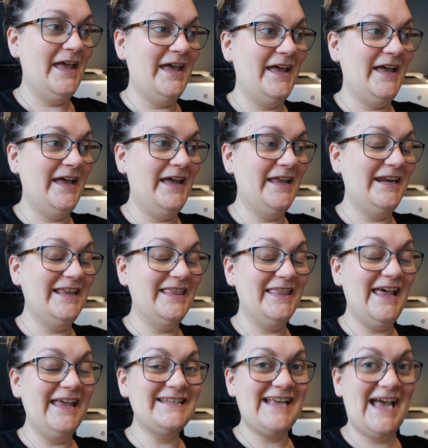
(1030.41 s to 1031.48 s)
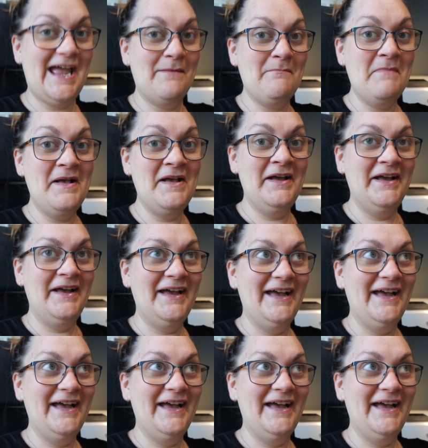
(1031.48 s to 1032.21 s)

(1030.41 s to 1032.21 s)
And in that time,